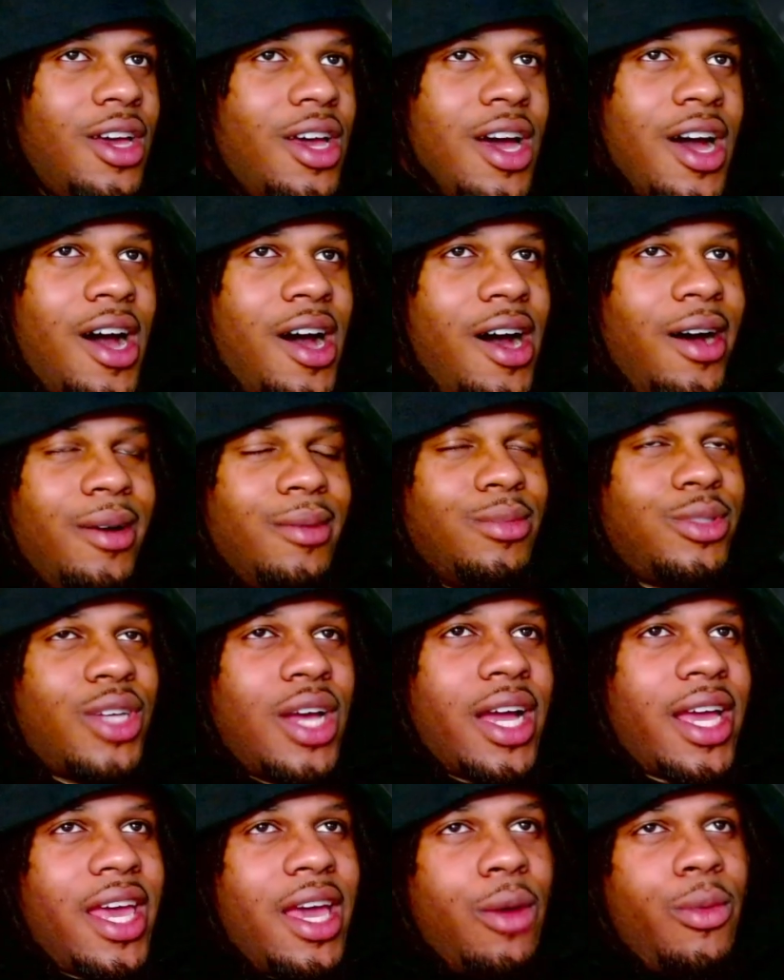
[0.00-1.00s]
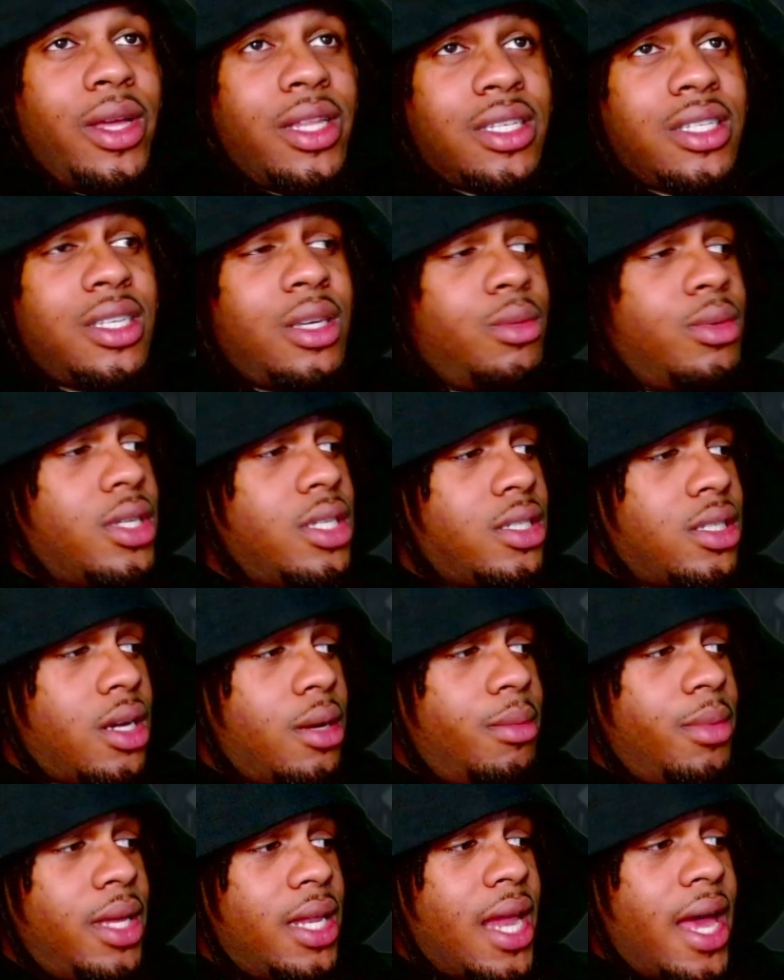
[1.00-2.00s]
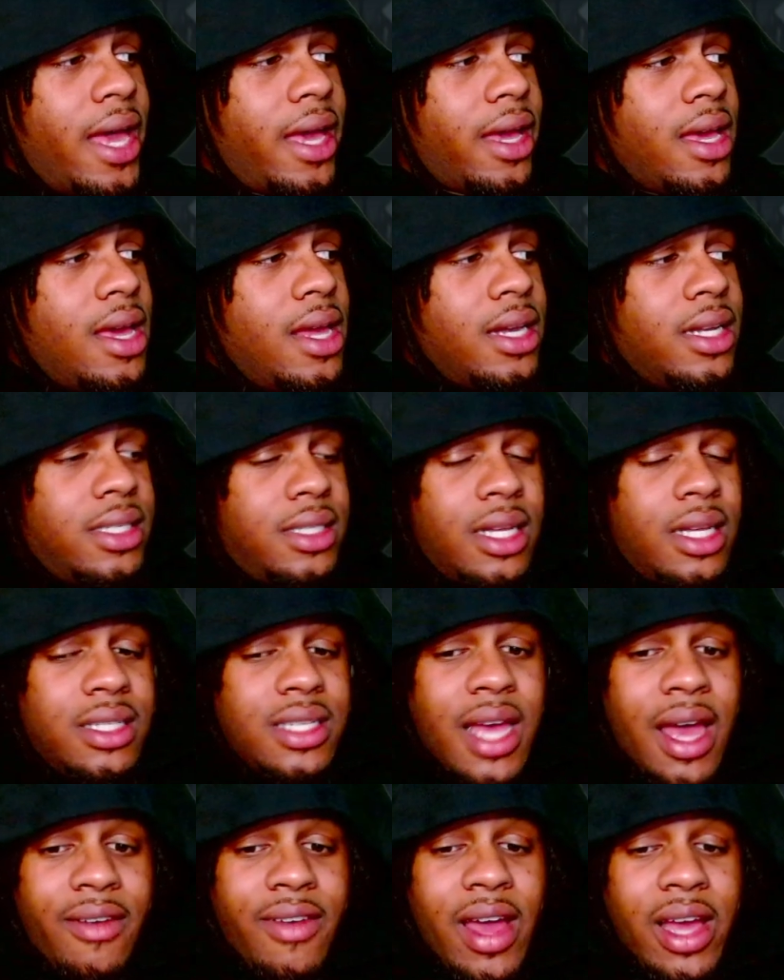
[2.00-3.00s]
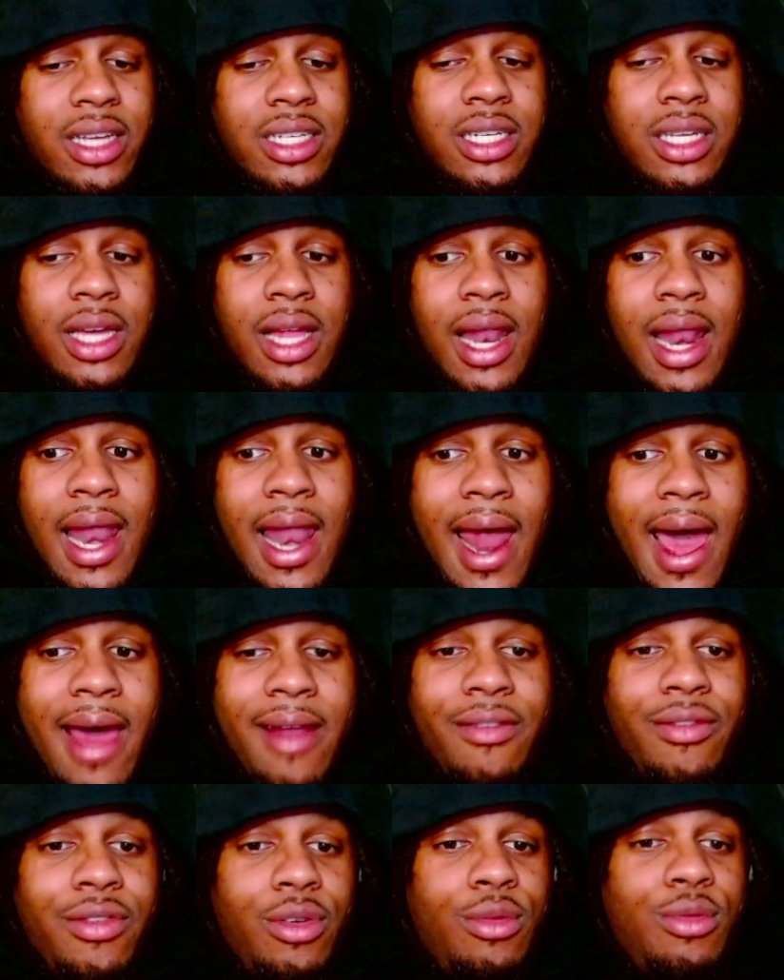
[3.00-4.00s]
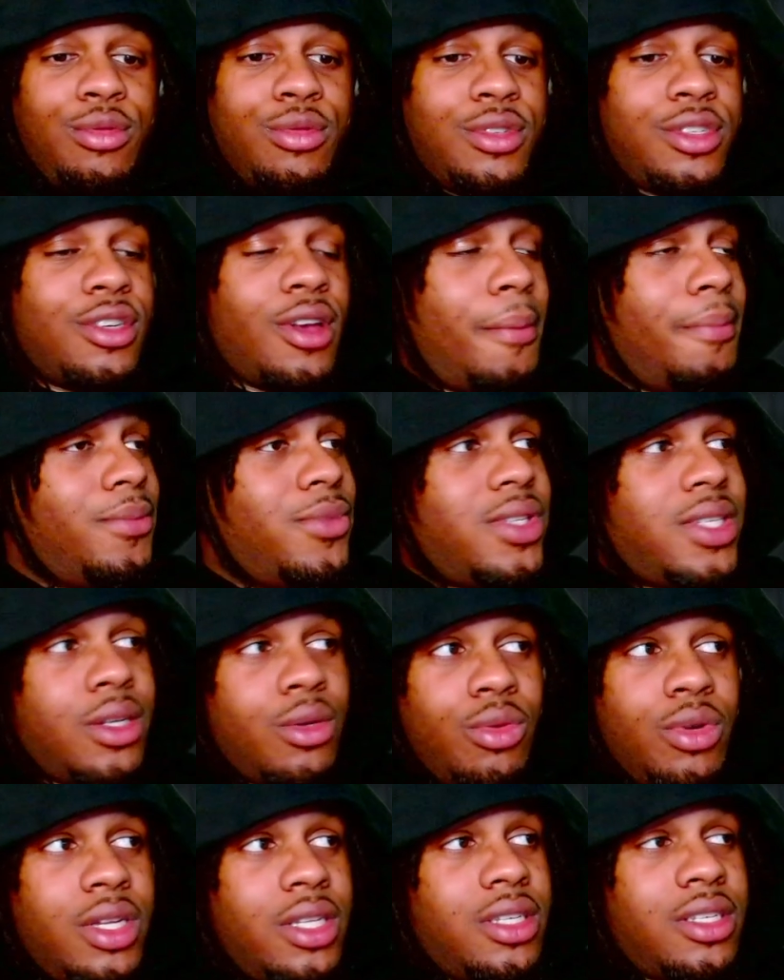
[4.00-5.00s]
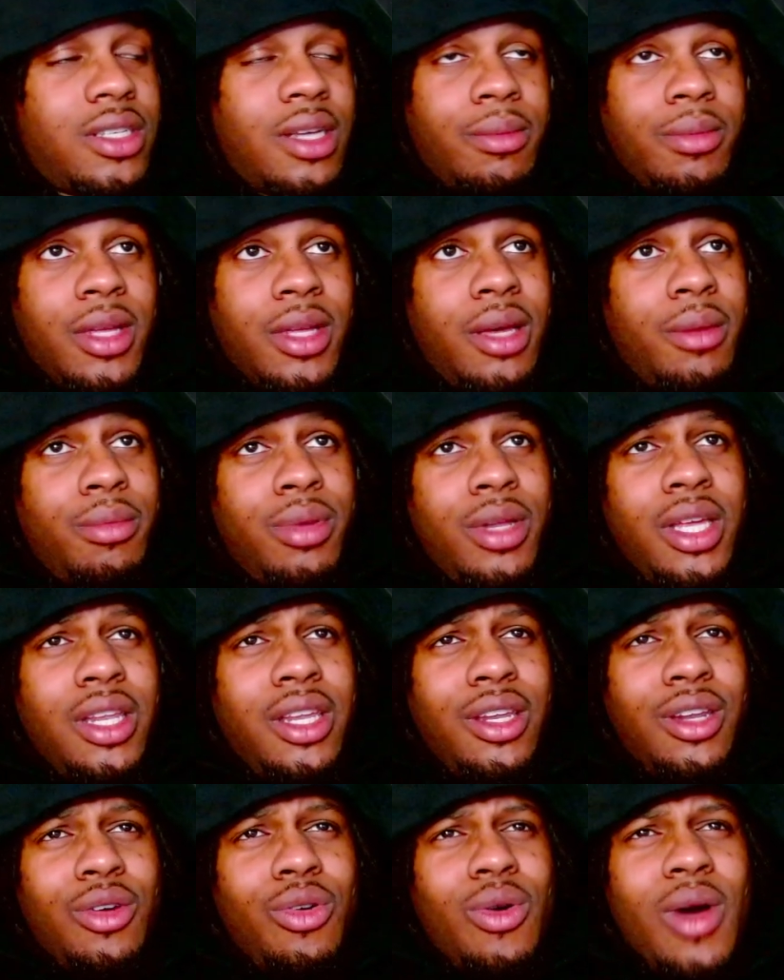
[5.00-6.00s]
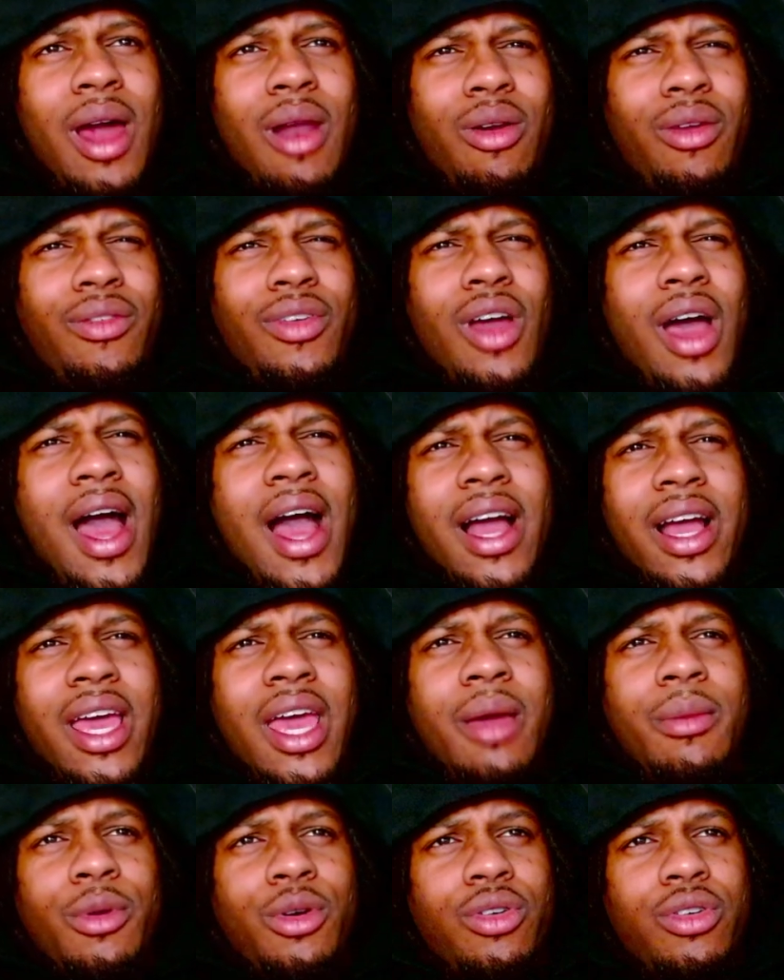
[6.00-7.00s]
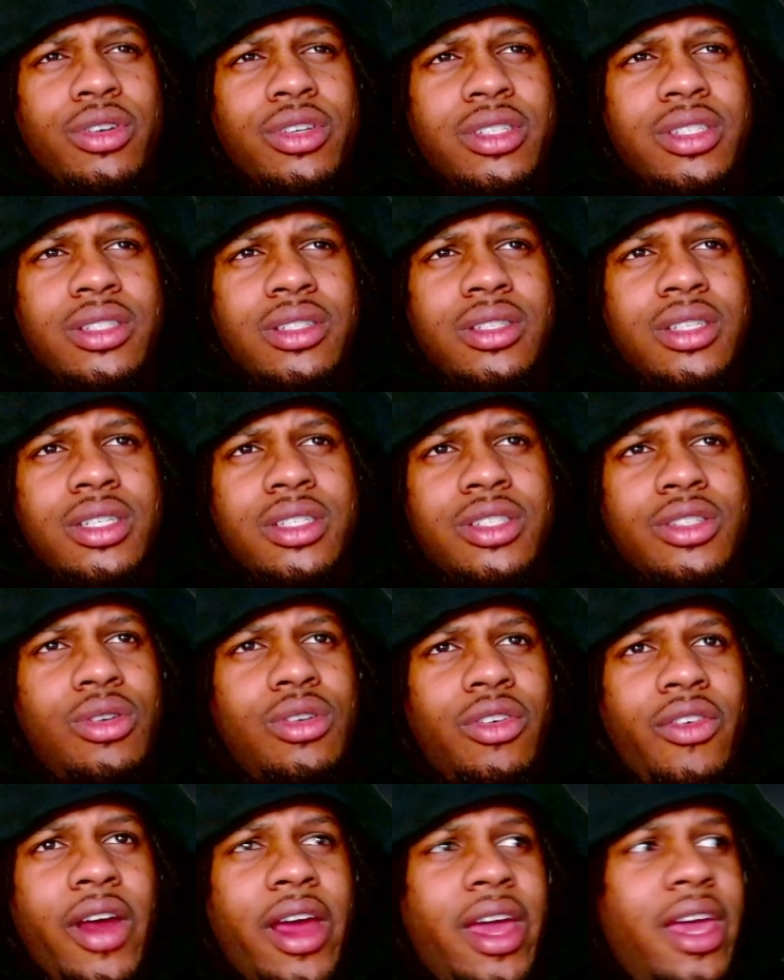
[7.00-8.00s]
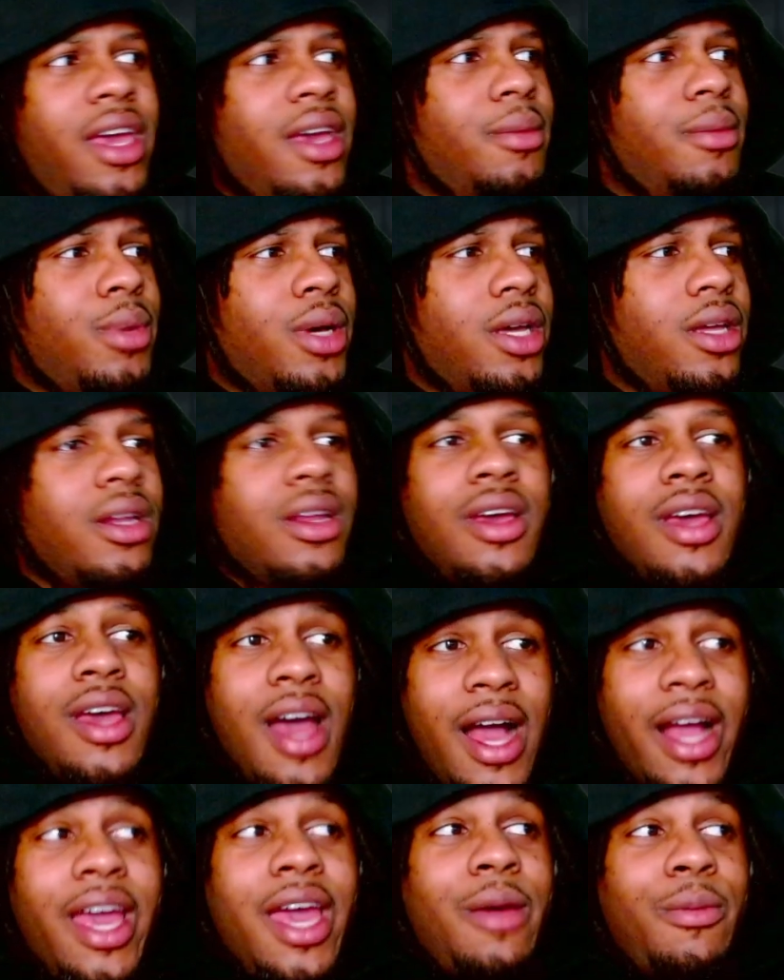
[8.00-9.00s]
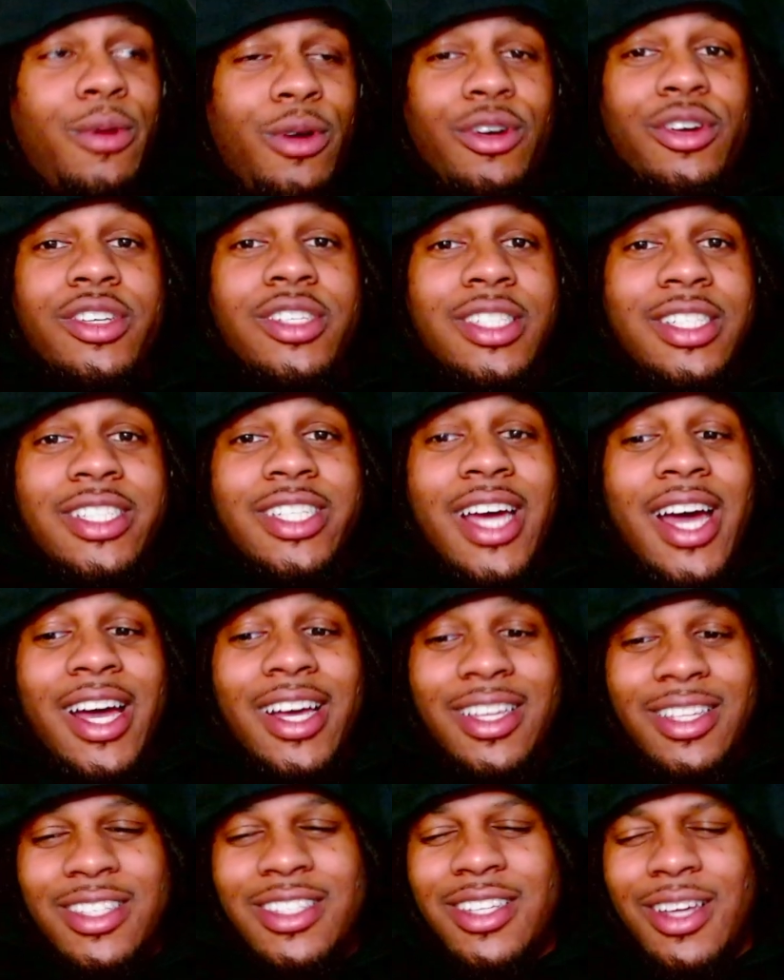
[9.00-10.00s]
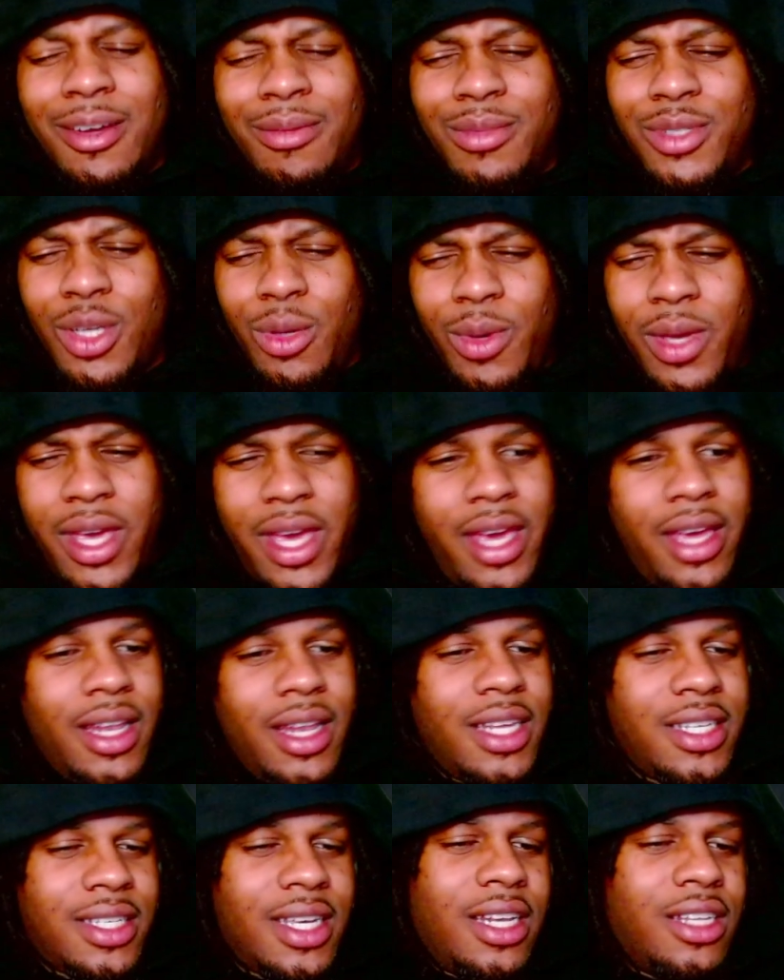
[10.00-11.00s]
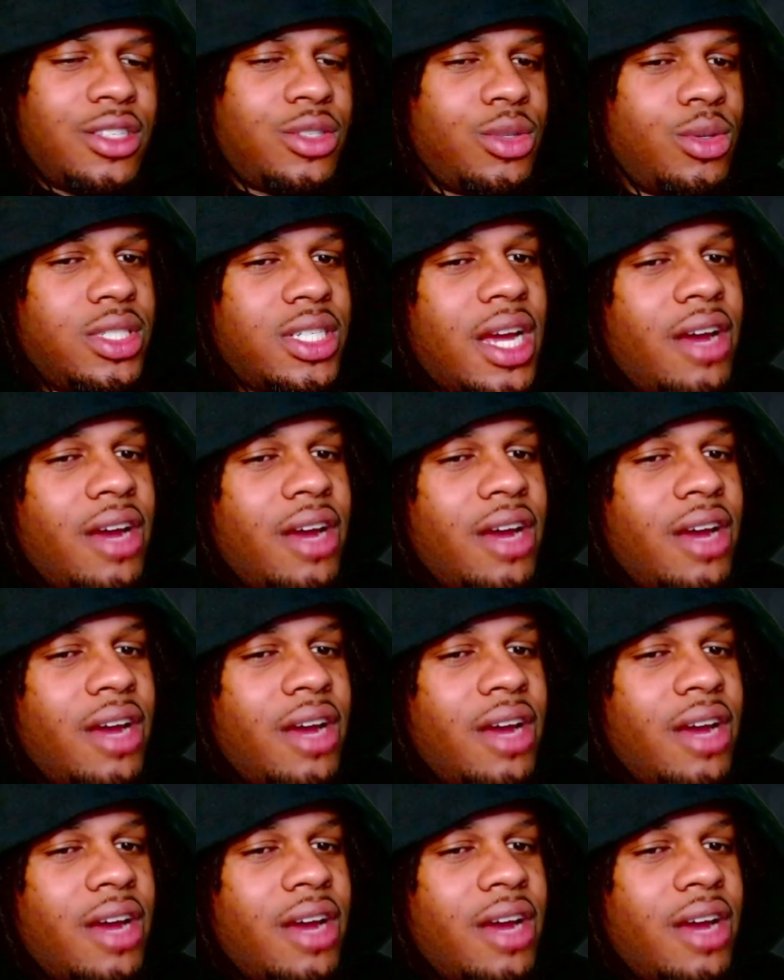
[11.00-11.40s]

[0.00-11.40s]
Um, so I can't wait to see what this is gonna be like. This does have actually a lot of views, so I'm tuning into something completely new. I don't even know how I came across this song right here, but I came across the child. Um, so we here. Let's get into it.